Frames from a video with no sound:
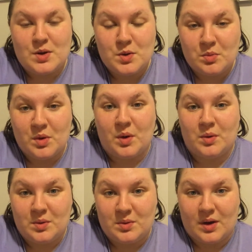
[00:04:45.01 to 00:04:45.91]

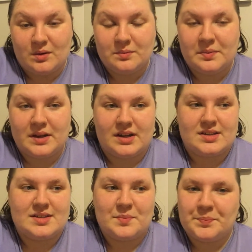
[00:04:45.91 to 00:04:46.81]
numero uno,
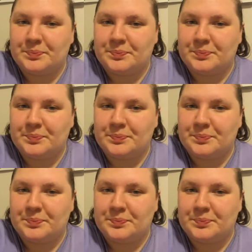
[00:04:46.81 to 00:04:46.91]
because